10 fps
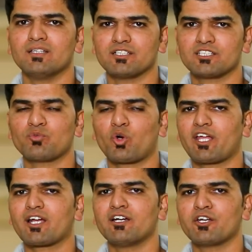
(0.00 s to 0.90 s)
This is what
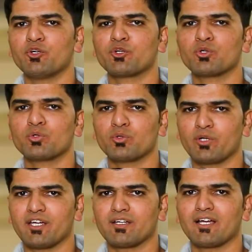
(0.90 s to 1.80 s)
I continue to do
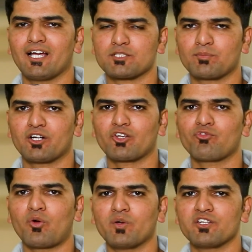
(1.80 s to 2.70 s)
today as part of
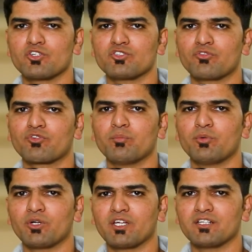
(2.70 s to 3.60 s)
Foundations of
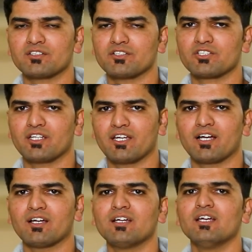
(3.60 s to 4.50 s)
Computing Research Area,